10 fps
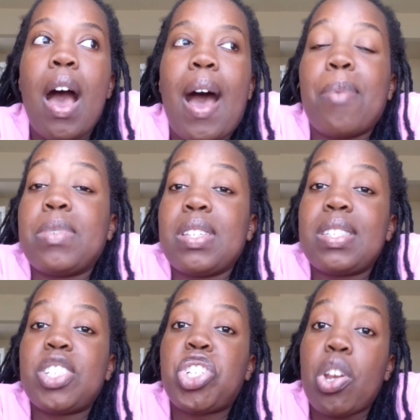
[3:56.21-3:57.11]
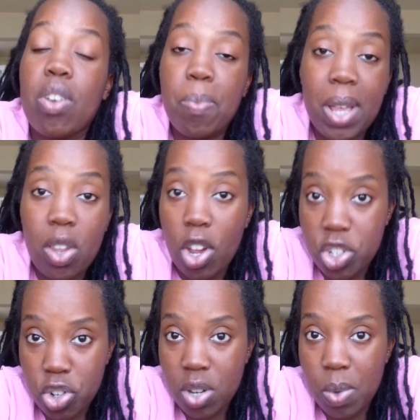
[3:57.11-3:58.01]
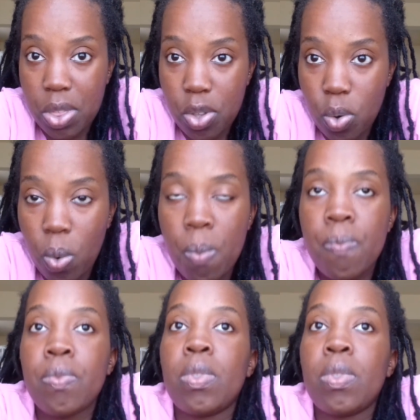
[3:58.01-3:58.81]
I'm just sharing my lock journey with you.